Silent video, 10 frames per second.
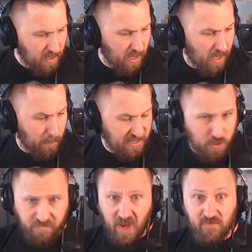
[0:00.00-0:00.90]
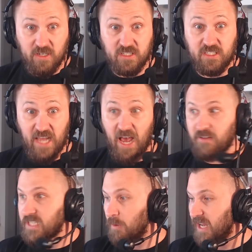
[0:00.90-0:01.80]
My two favorite
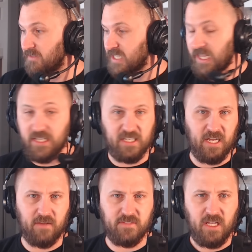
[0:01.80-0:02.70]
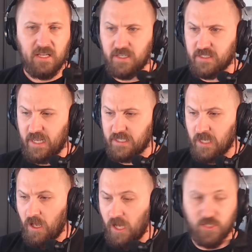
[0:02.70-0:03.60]
devs, I would have to say, indie devs these days,
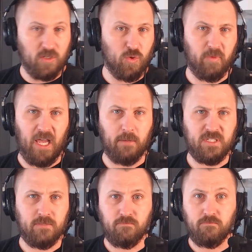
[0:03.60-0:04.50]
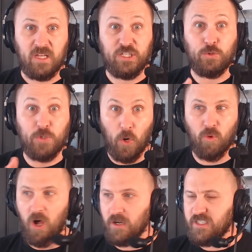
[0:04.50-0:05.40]
Adult Swim Games can do no wrong.